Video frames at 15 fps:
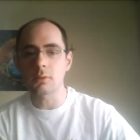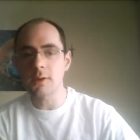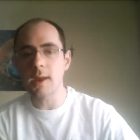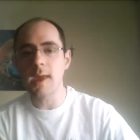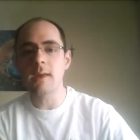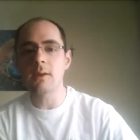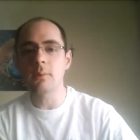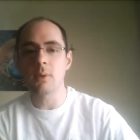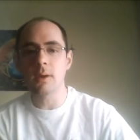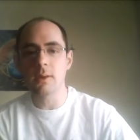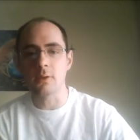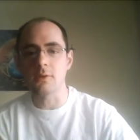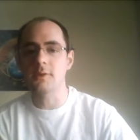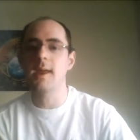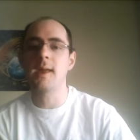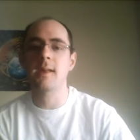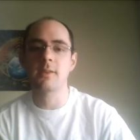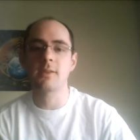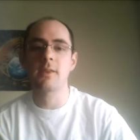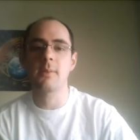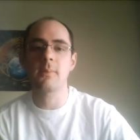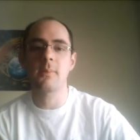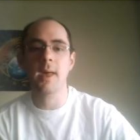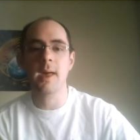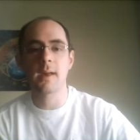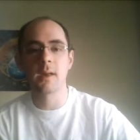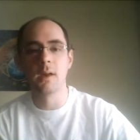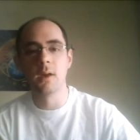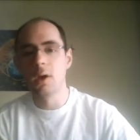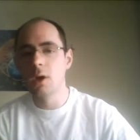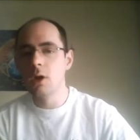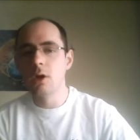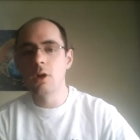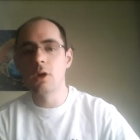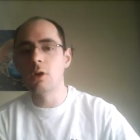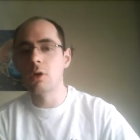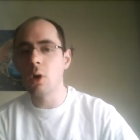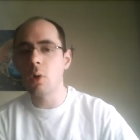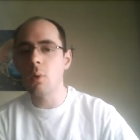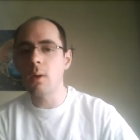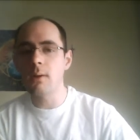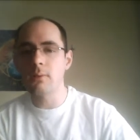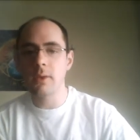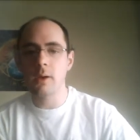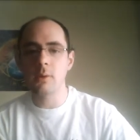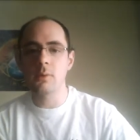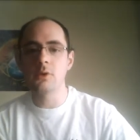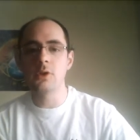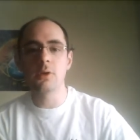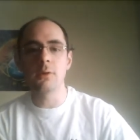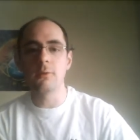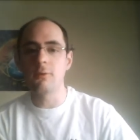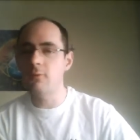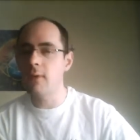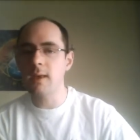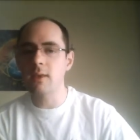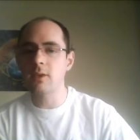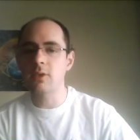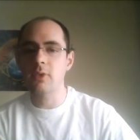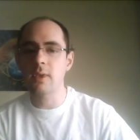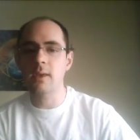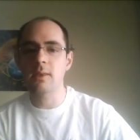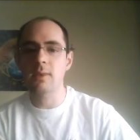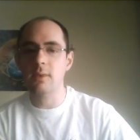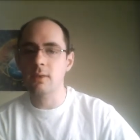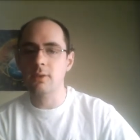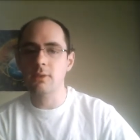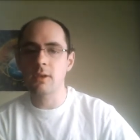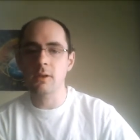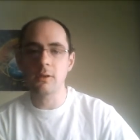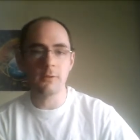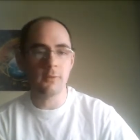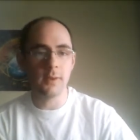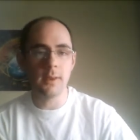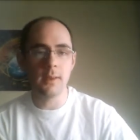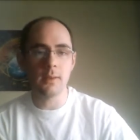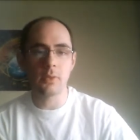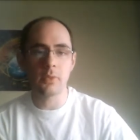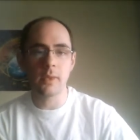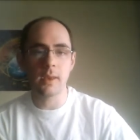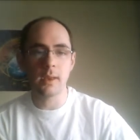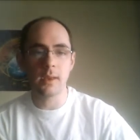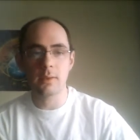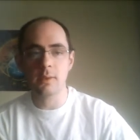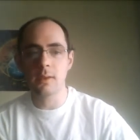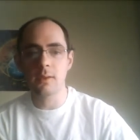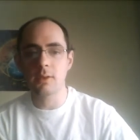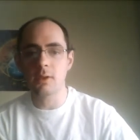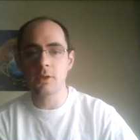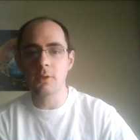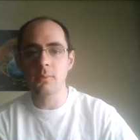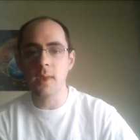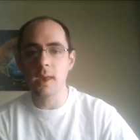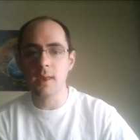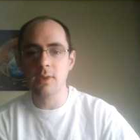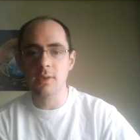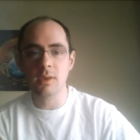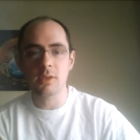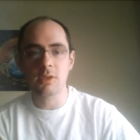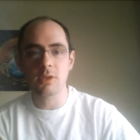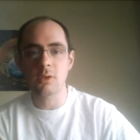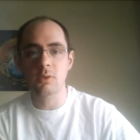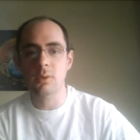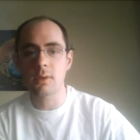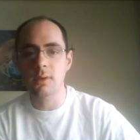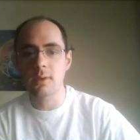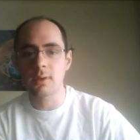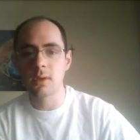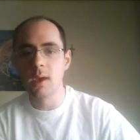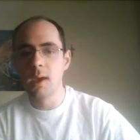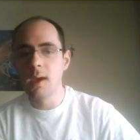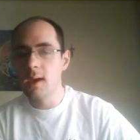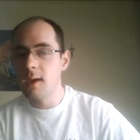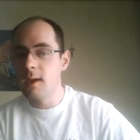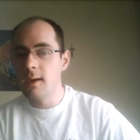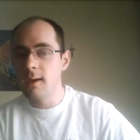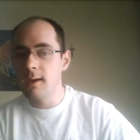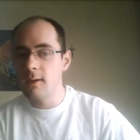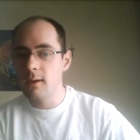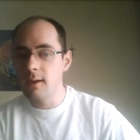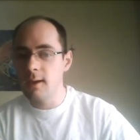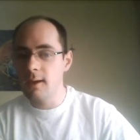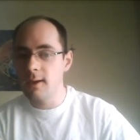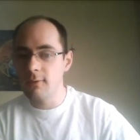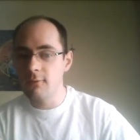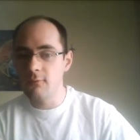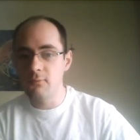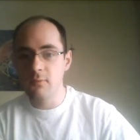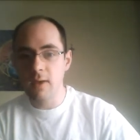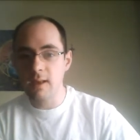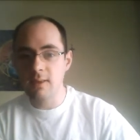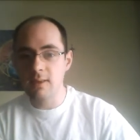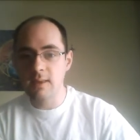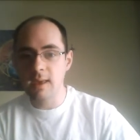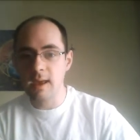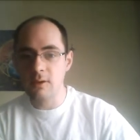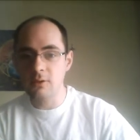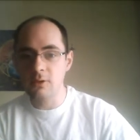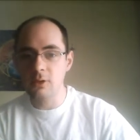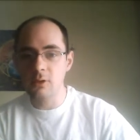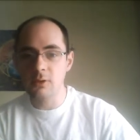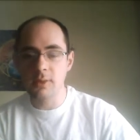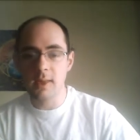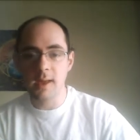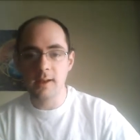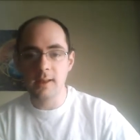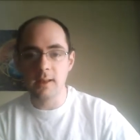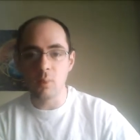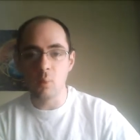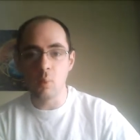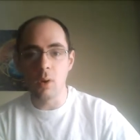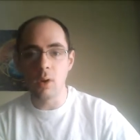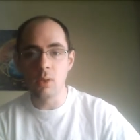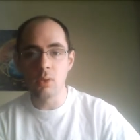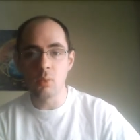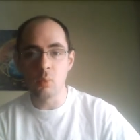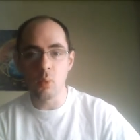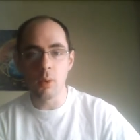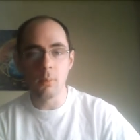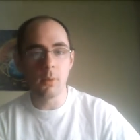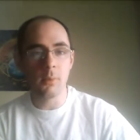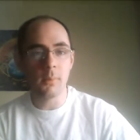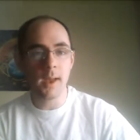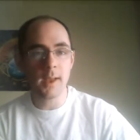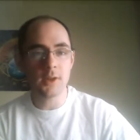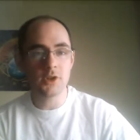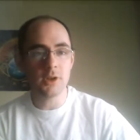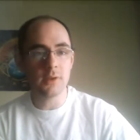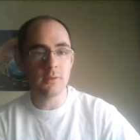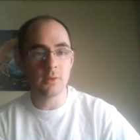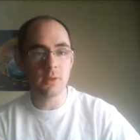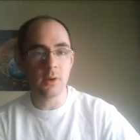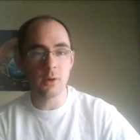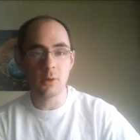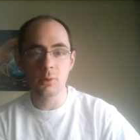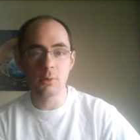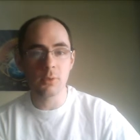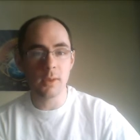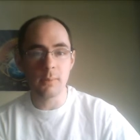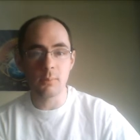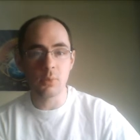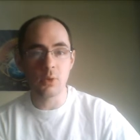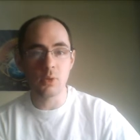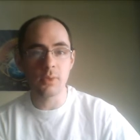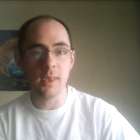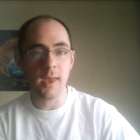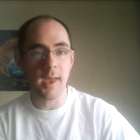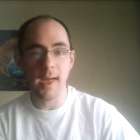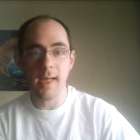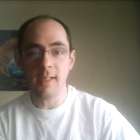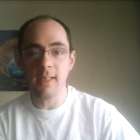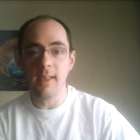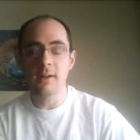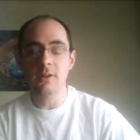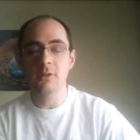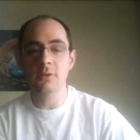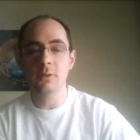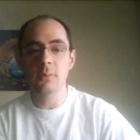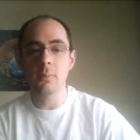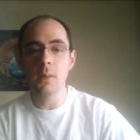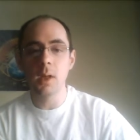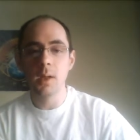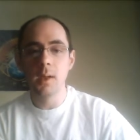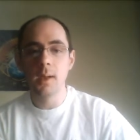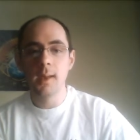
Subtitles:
take a breather, take a step back, and go out there and do face things instead of heel things. It doesn't make sense to his face character that he won the Rumble match, even though they booed the hell out of him.